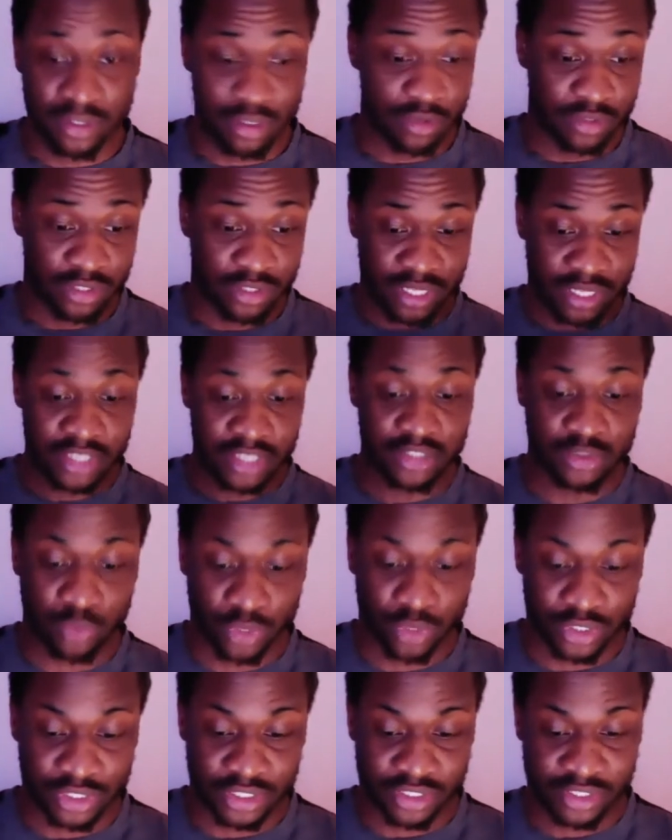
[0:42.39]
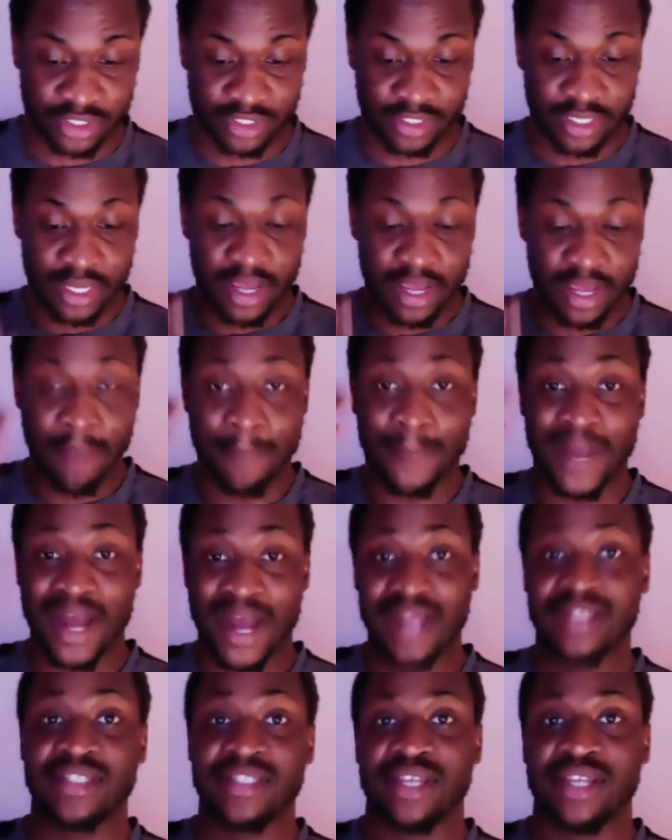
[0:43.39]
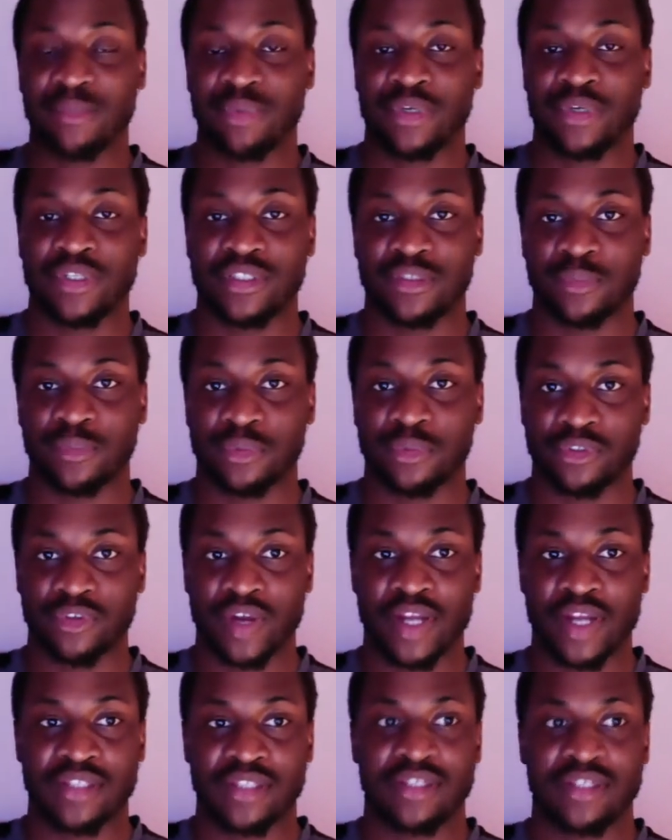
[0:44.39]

those things were just mindset principles, right?